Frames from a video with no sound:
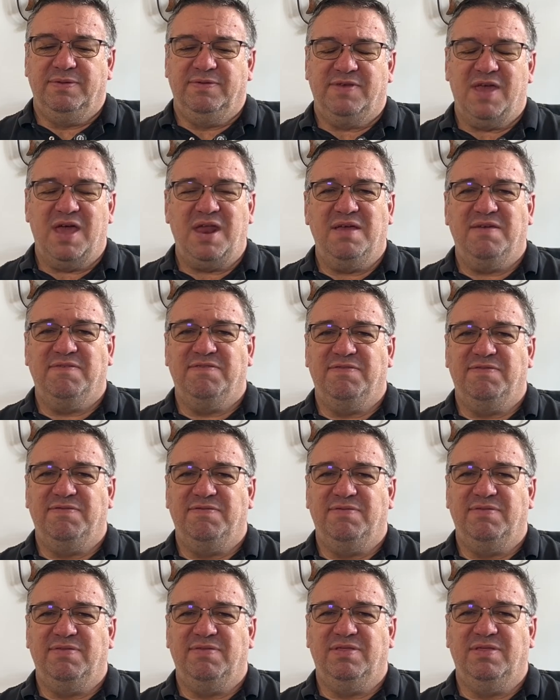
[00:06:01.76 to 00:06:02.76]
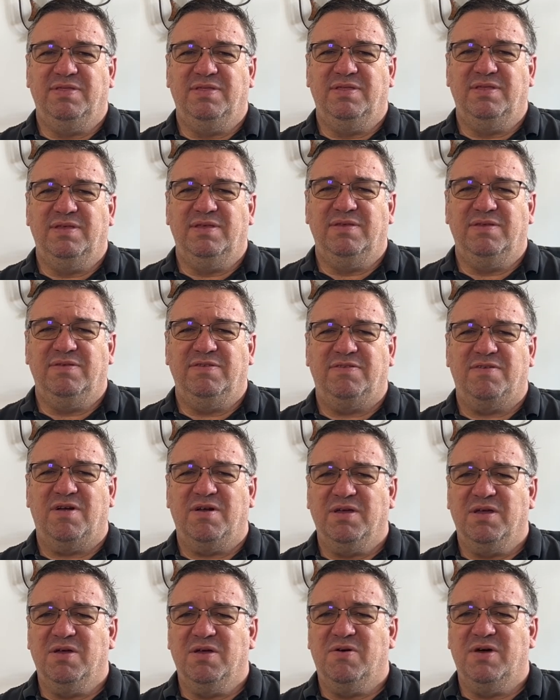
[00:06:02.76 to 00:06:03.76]
Kind of
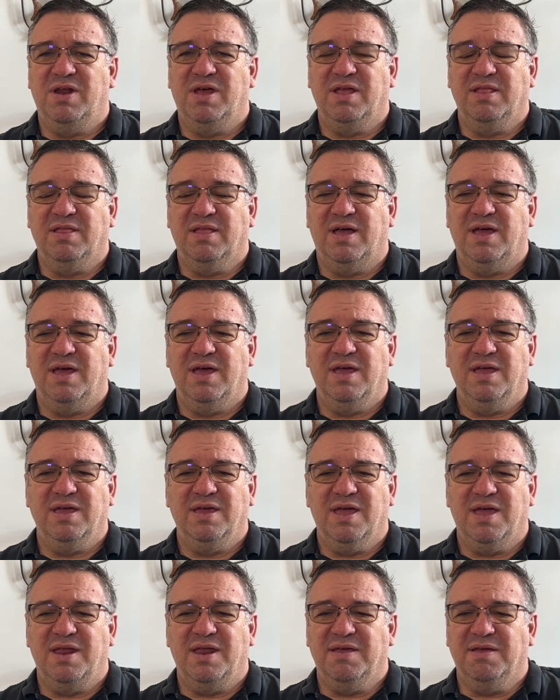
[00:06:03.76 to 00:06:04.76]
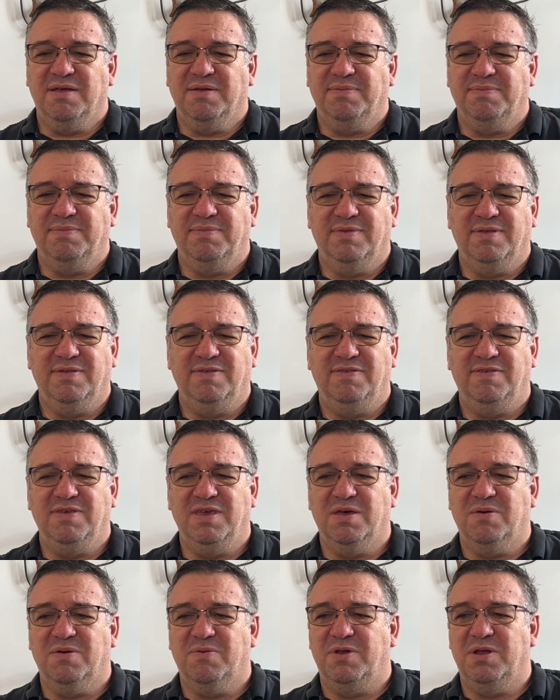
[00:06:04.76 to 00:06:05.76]
started going online. Kind of, let's
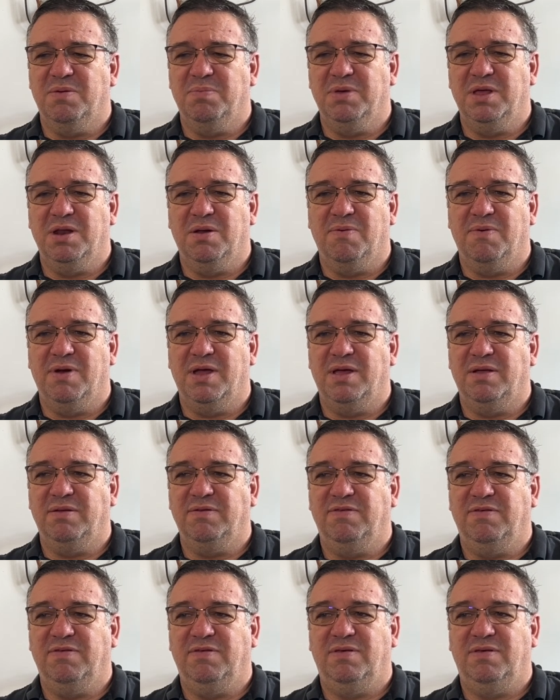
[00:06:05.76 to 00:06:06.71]
see, it would have been around